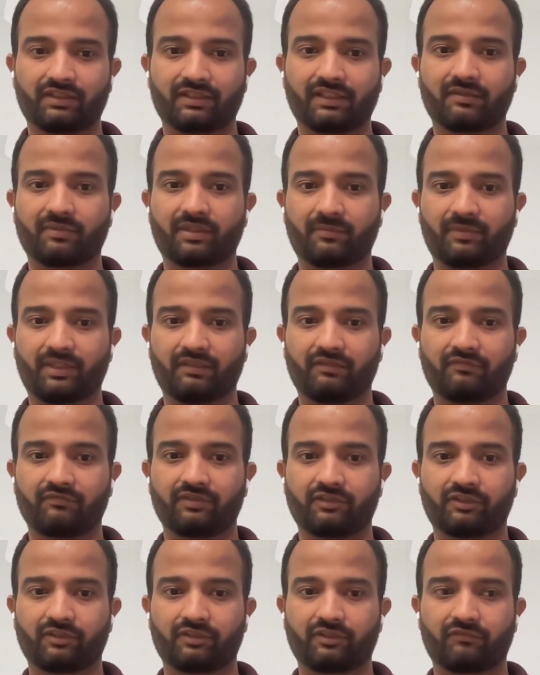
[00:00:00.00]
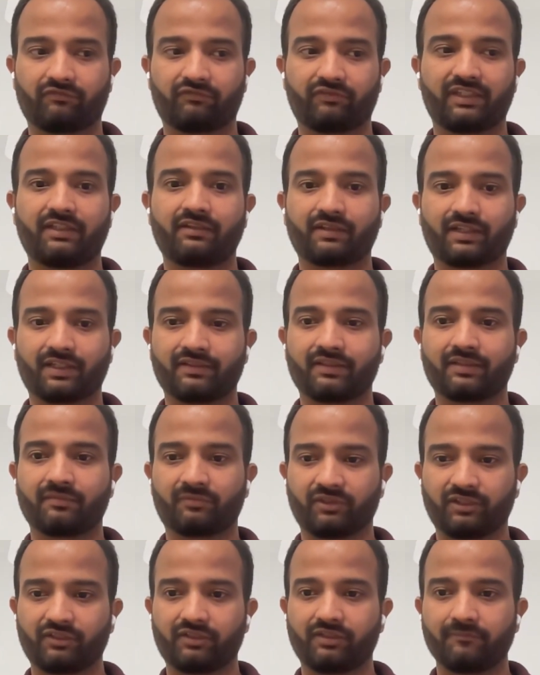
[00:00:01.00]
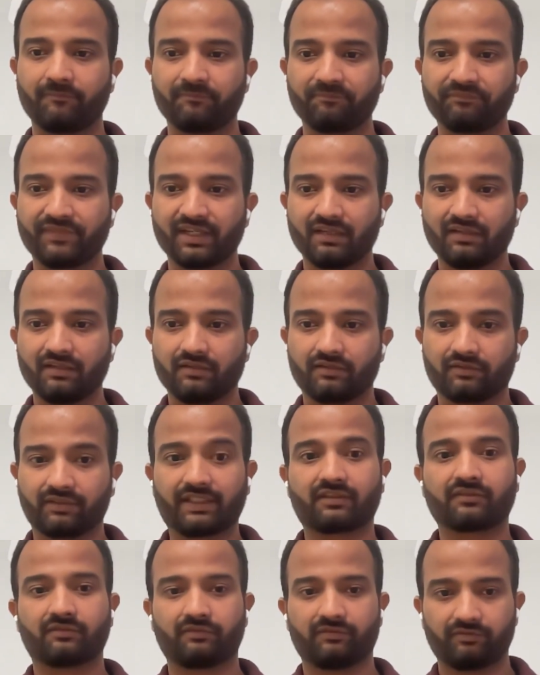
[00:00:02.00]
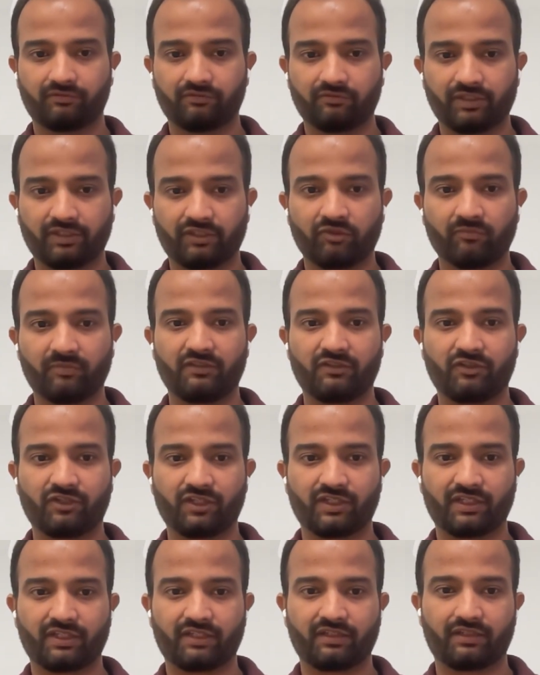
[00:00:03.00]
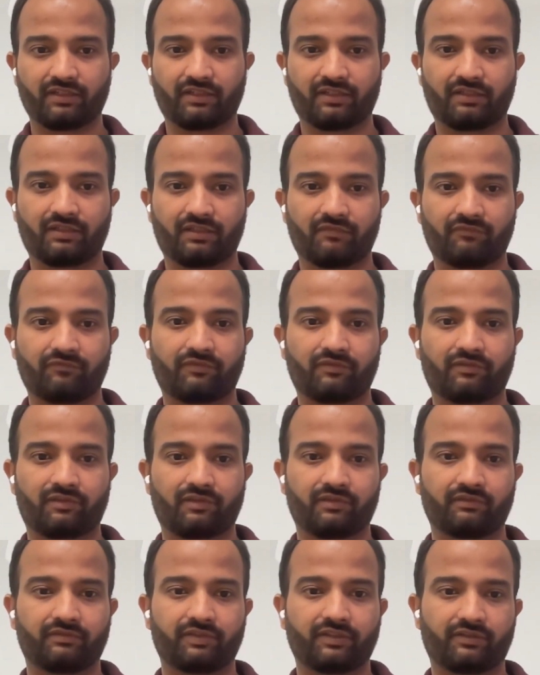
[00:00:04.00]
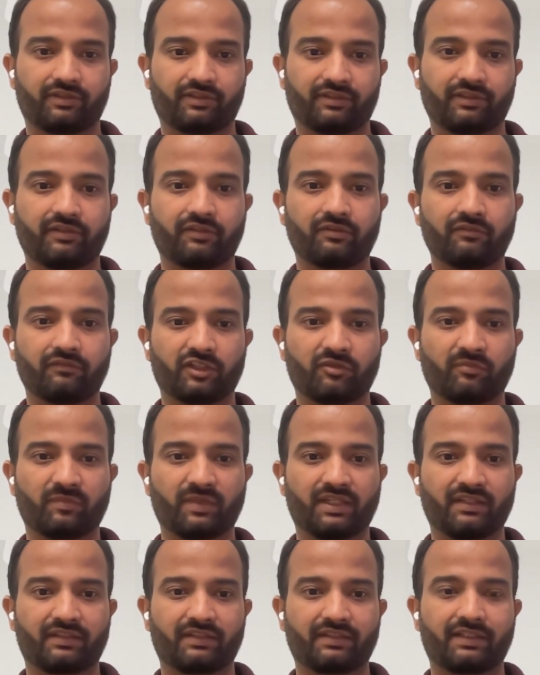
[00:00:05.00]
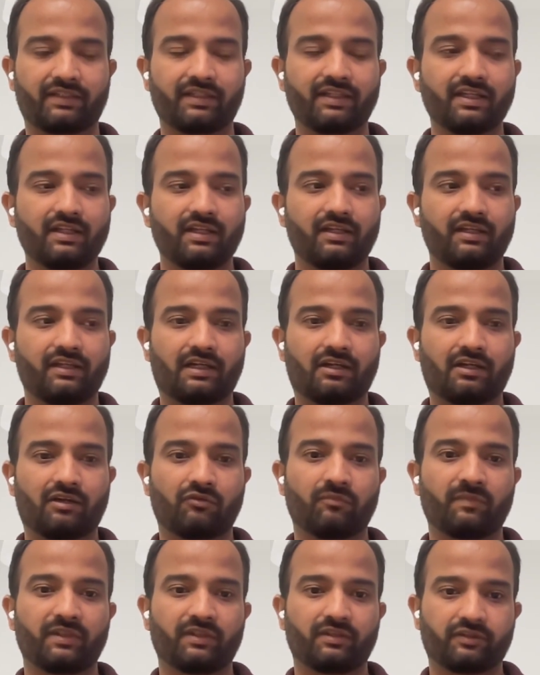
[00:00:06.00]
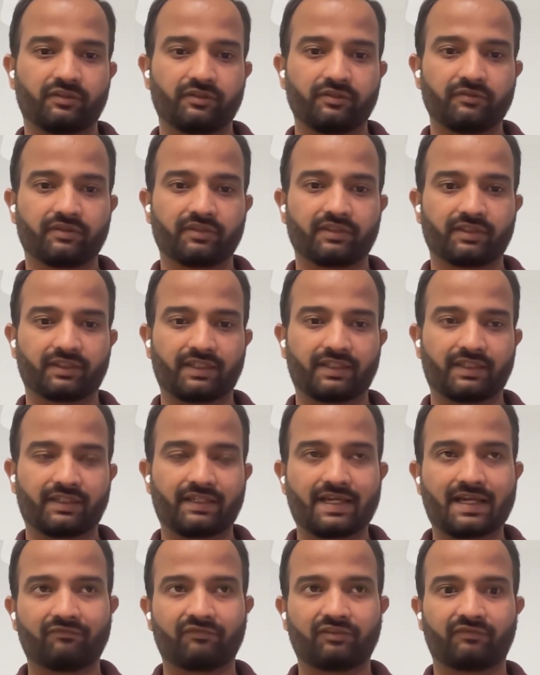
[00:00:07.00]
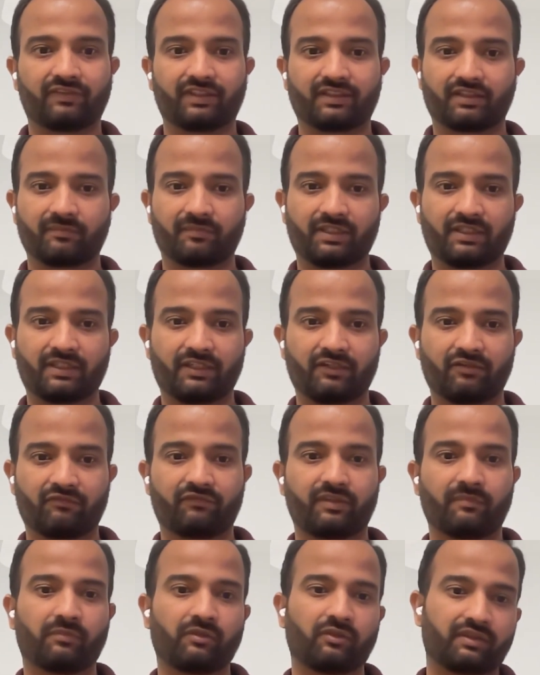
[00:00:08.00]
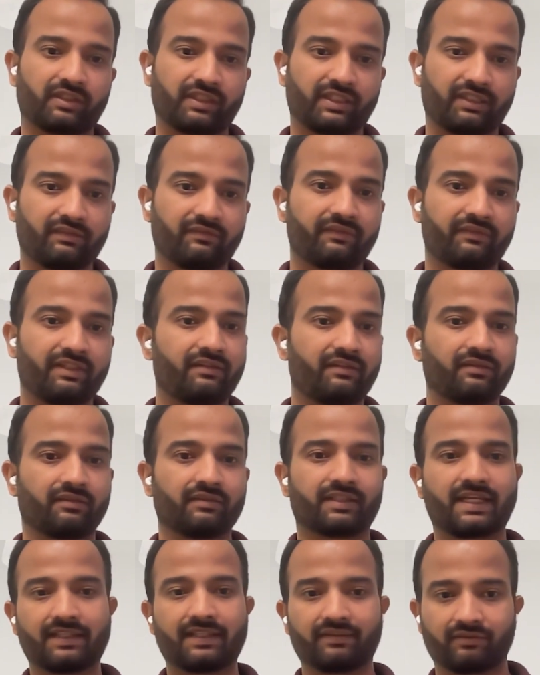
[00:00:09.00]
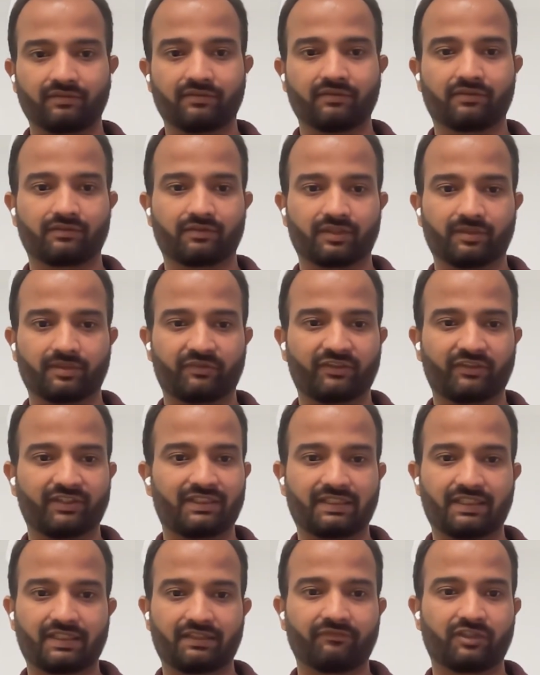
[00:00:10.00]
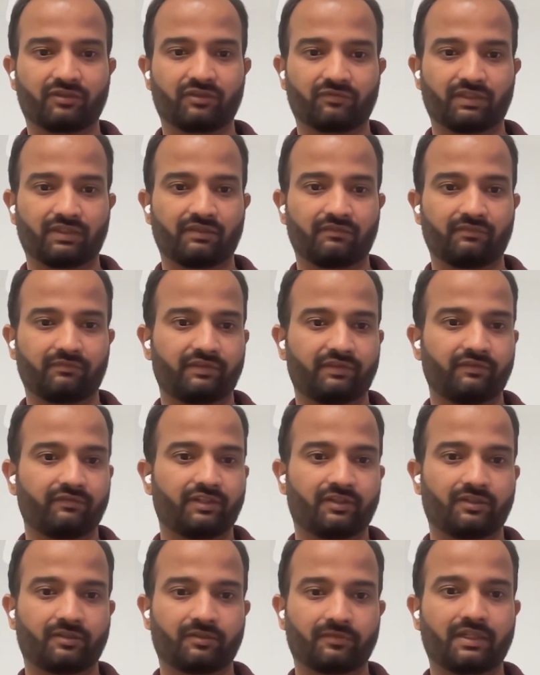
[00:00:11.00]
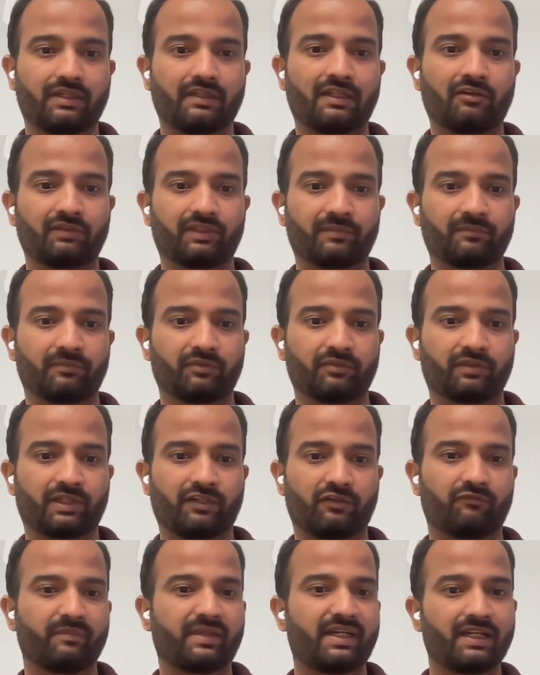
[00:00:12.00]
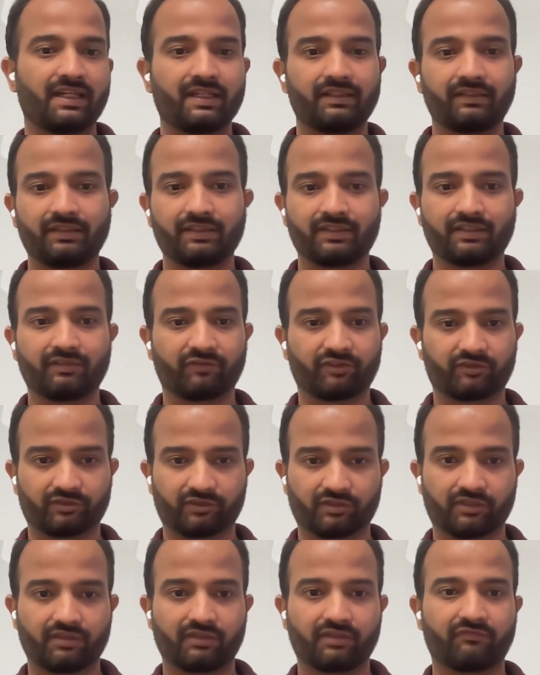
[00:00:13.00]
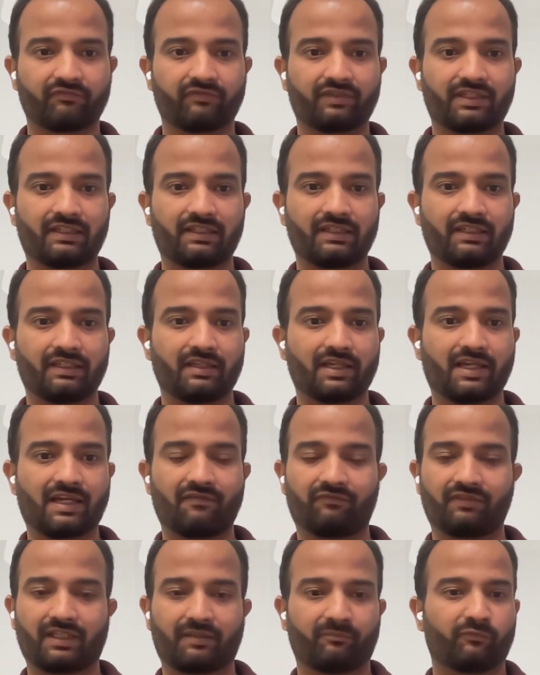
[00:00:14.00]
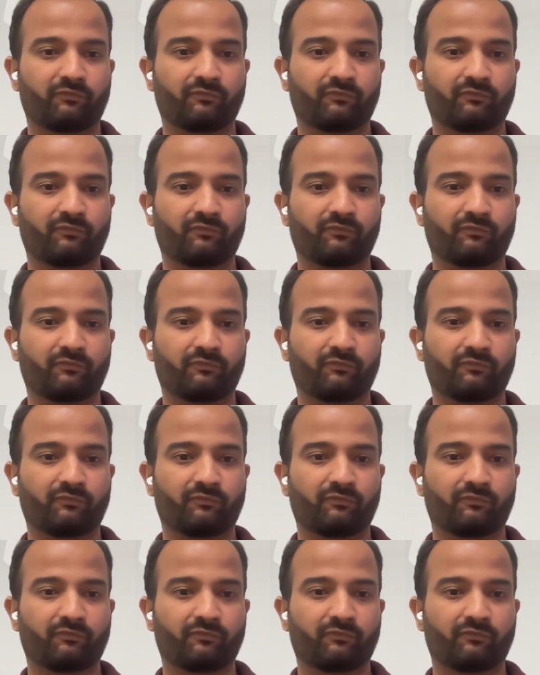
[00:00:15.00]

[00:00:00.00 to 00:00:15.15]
the experimental version of reader writer separation. So that's going to be GA for 3.0, which means that now OpenSearch users can have the flexibility of deploying readers and searchers separately, which will allow them to kind of maintain these infrastructures differently, have like